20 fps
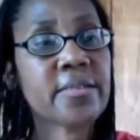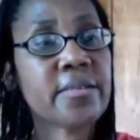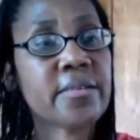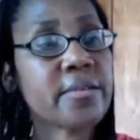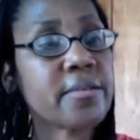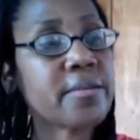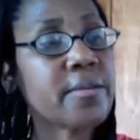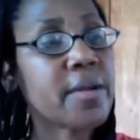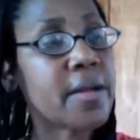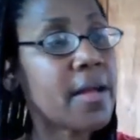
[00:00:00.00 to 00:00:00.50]

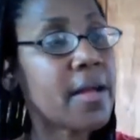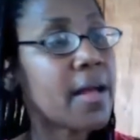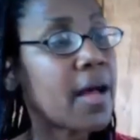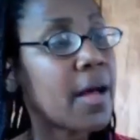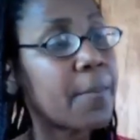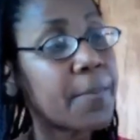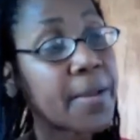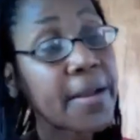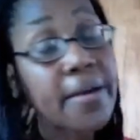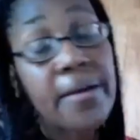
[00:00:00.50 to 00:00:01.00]
To
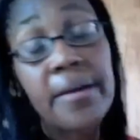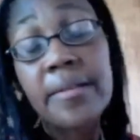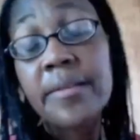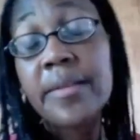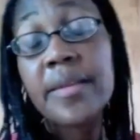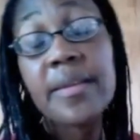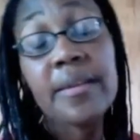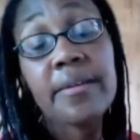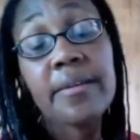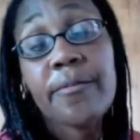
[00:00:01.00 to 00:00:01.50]

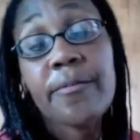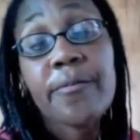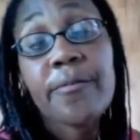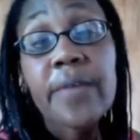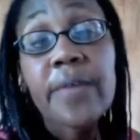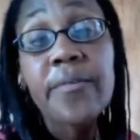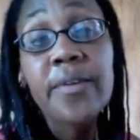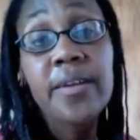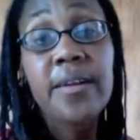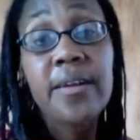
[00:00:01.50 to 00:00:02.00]
apparently
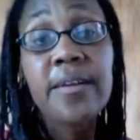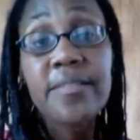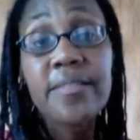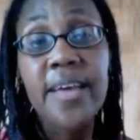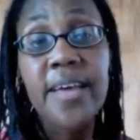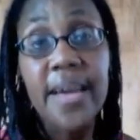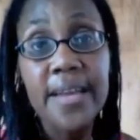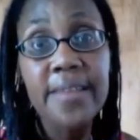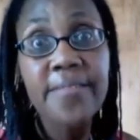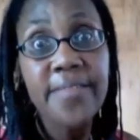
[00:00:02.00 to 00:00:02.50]
frequent enough
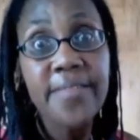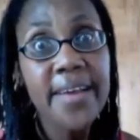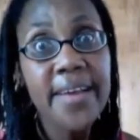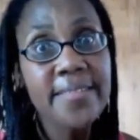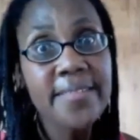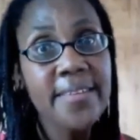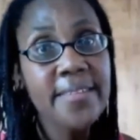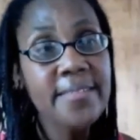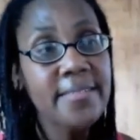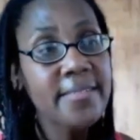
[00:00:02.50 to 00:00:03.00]
side
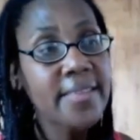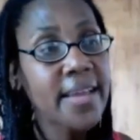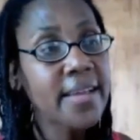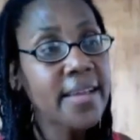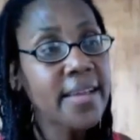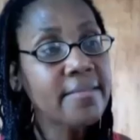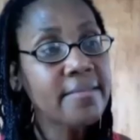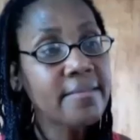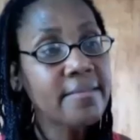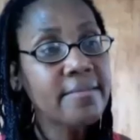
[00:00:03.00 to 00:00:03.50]
effects
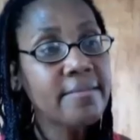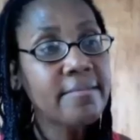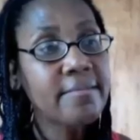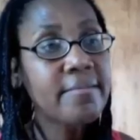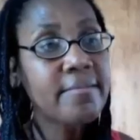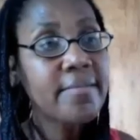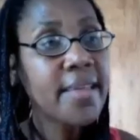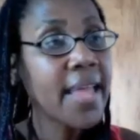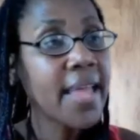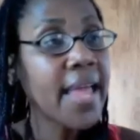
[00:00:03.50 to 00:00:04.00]
that
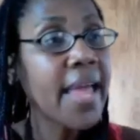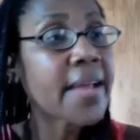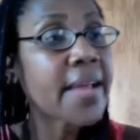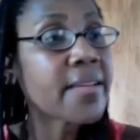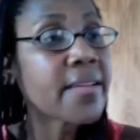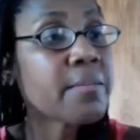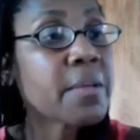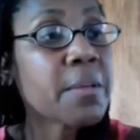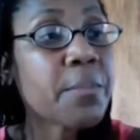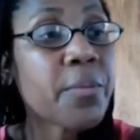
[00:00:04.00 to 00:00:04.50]
they had
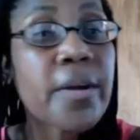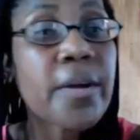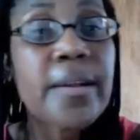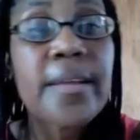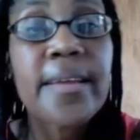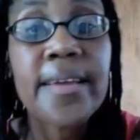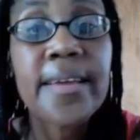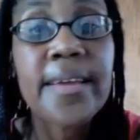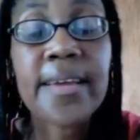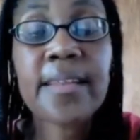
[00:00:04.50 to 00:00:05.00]
to be put
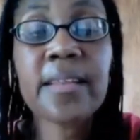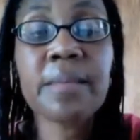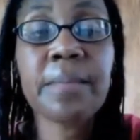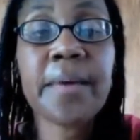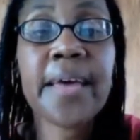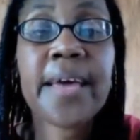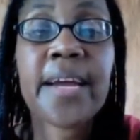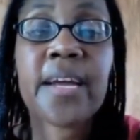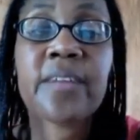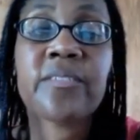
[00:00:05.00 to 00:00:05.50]
in the
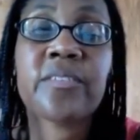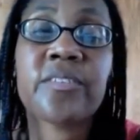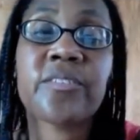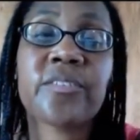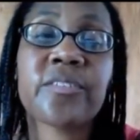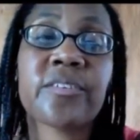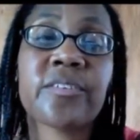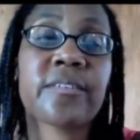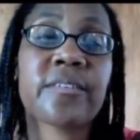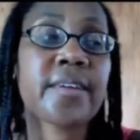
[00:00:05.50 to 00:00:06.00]
package
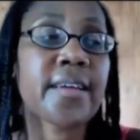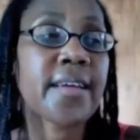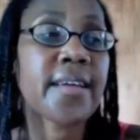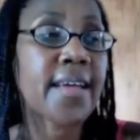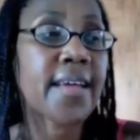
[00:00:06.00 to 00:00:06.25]
insert,